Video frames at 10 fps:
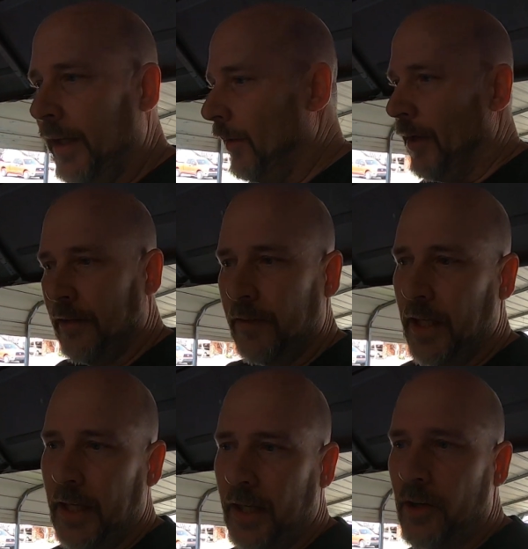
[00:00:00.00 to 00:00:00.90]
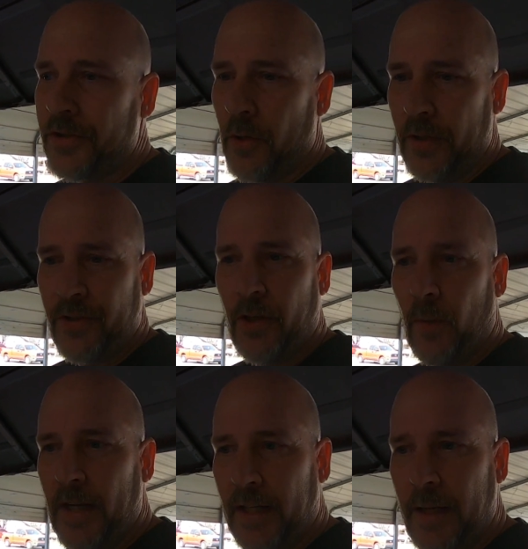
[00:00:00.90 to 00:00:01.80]
anyway, it also is a good
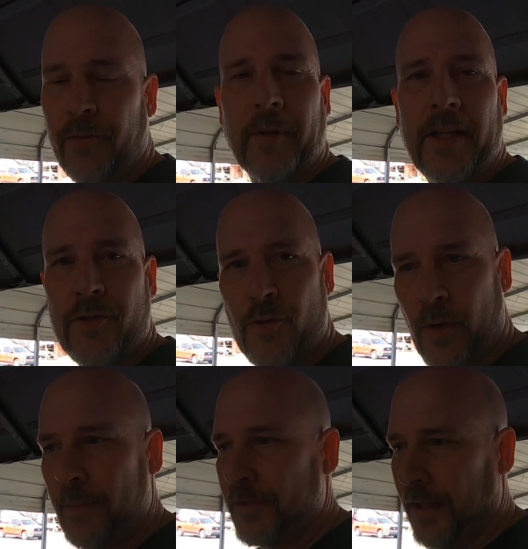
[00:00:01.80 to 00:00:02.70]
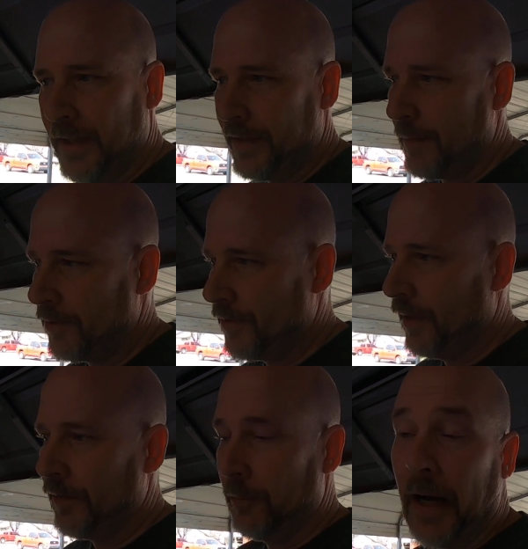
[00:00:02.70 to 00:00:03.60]
way to keep from getting drips and that type of
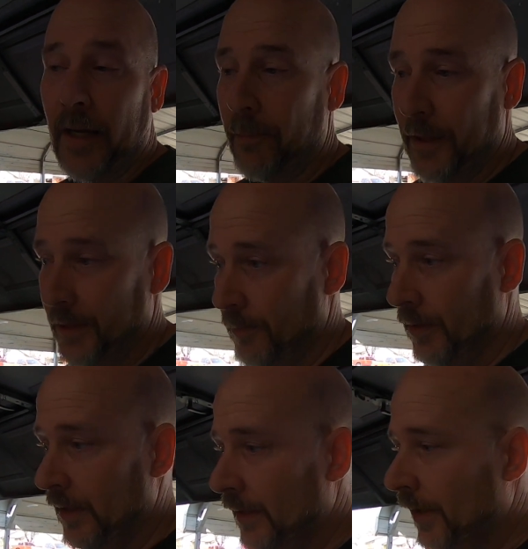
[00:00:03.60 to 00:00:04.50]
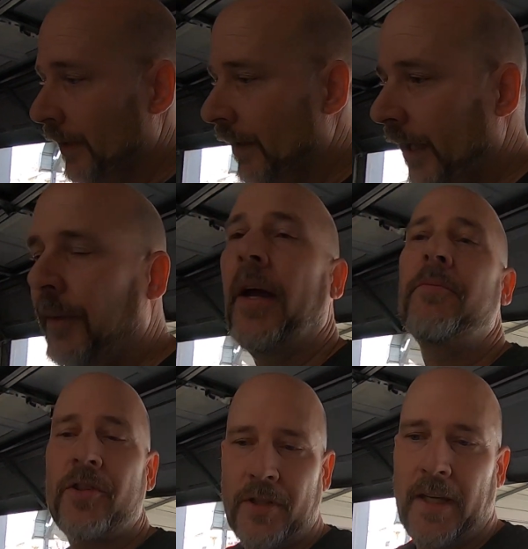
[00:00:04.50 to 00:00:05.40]
stuff, in my opinion. But anyway, I'm
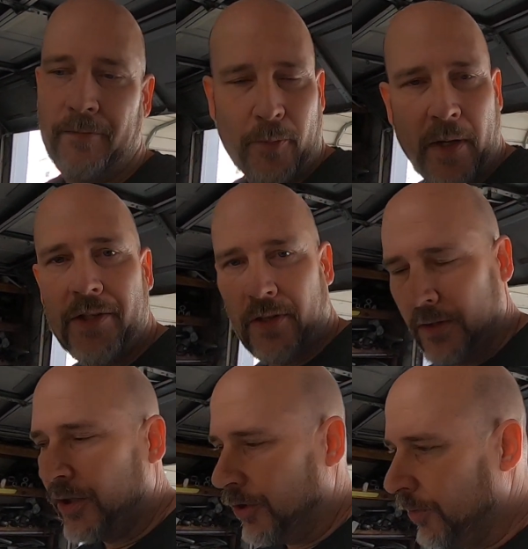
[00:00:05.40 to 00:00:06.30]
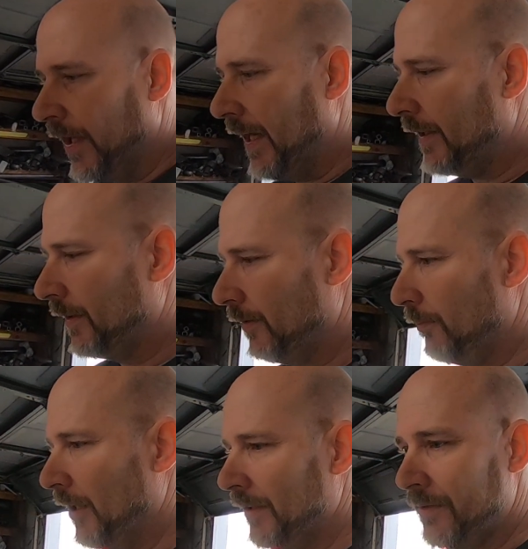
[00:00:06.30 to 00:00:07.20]
just saying, for budget you could do that.
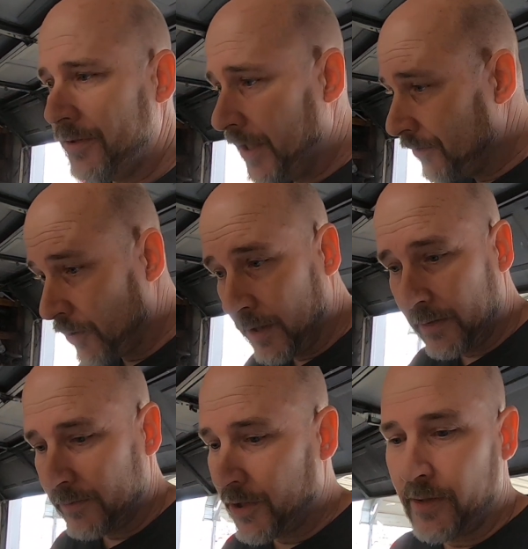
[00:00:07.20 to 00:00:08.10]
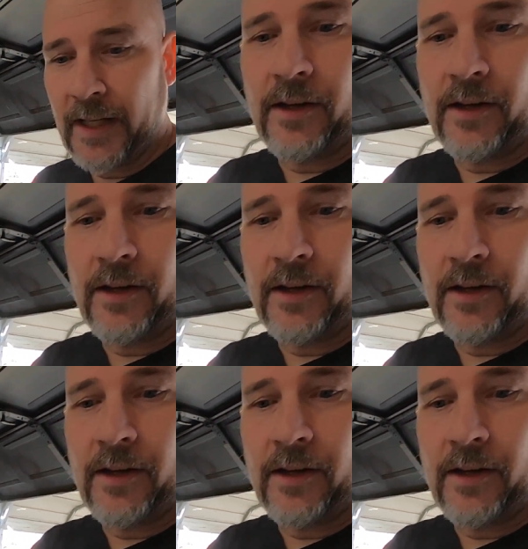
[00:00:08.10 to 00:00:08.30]
But Steve's trunk turned